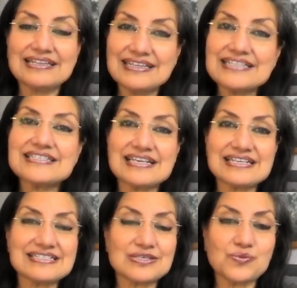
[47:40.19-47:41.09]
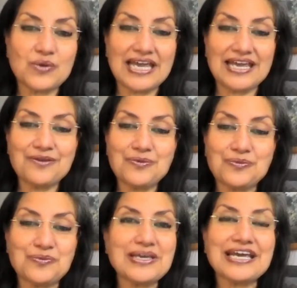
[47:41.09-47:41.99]
This is the way
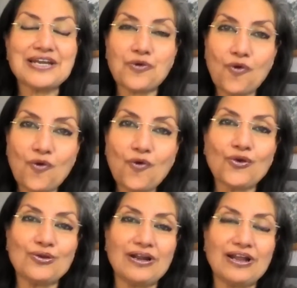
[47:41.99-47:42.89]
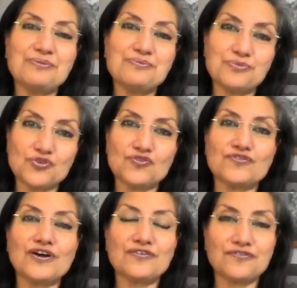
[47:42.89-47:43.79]
we can all move
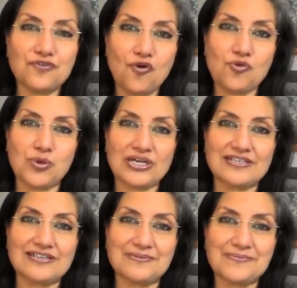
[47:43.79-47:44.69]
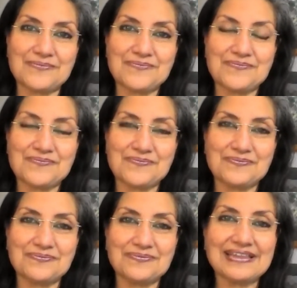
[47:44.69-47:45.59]
forward.
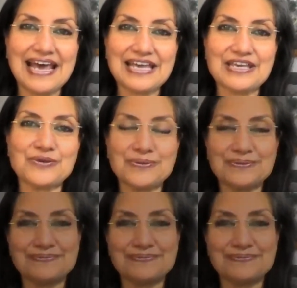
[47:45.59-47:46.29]
Thank you.